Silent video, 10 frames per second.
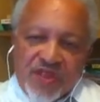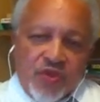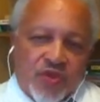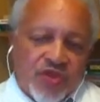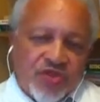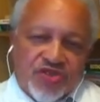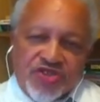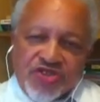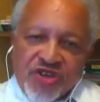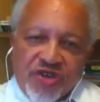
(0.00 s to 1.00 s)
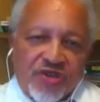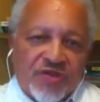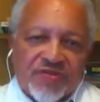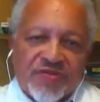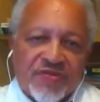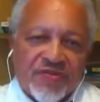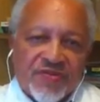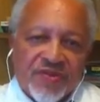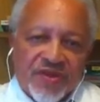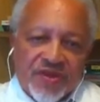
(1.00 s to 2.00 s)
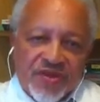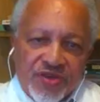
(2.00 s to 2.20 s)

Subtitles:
And when you shut off the